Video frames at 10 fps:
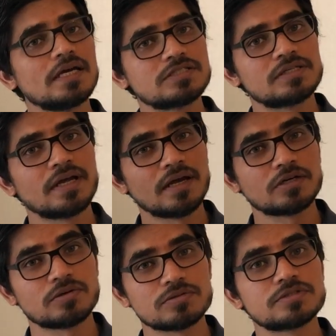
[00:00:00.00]
As they
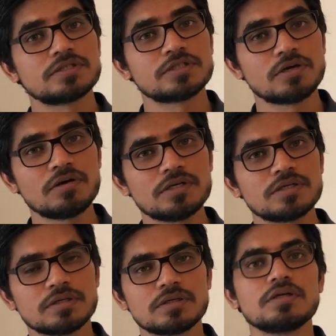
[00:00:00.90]
act on
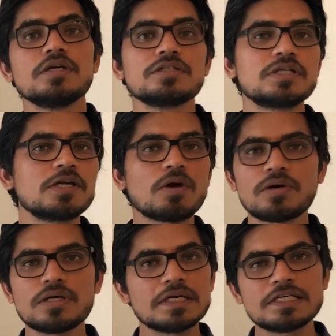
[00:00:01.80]
serotonin,
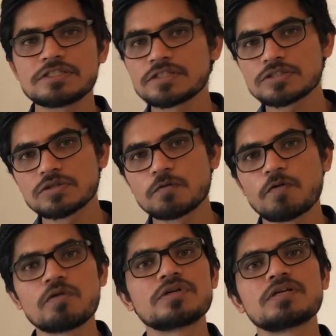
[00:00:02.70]
serotonin is just not
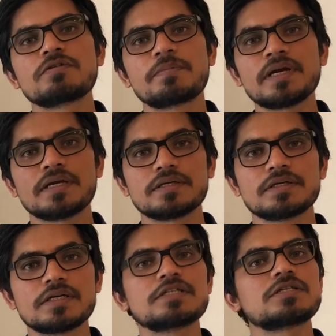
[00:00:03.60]
found in our
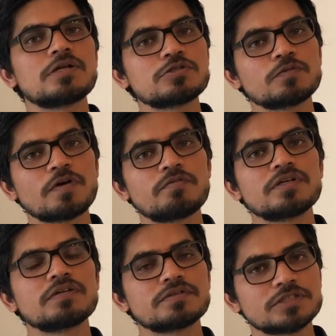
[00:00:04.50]
brain, it's also found
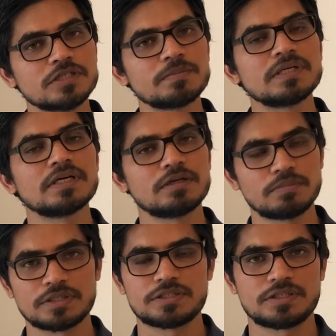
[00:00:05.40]
in our tummy
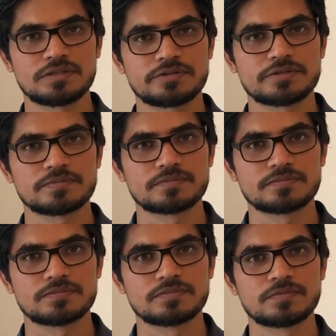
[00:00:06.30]
and blood cells.
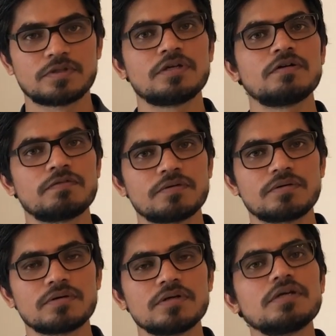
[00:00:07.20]

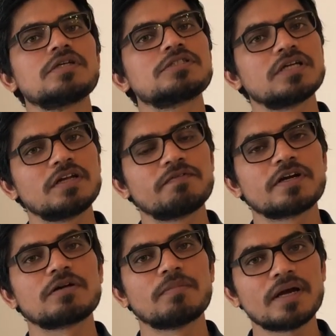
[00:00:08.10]
Therefore, side
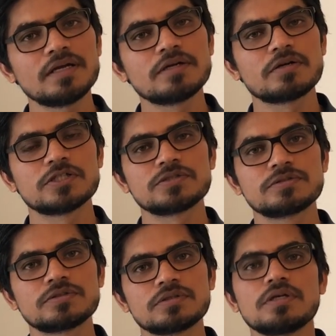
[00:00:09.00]
effect might
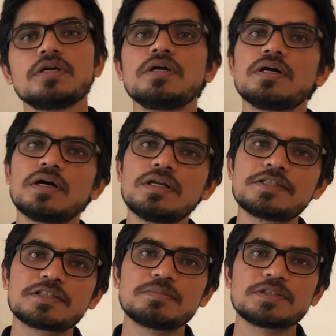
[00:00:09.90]
include a
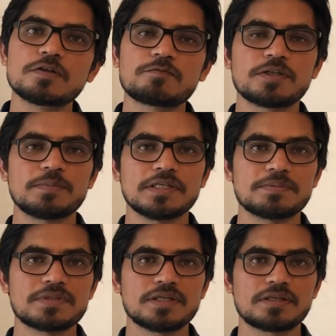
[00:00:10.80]
little bit of tummy
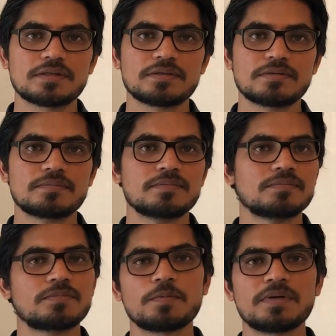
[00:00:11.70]
upset,
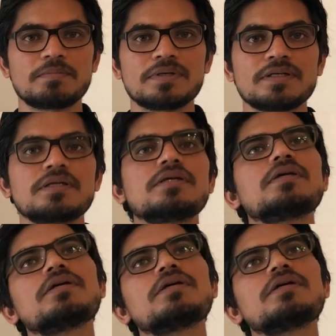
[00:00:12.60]
probably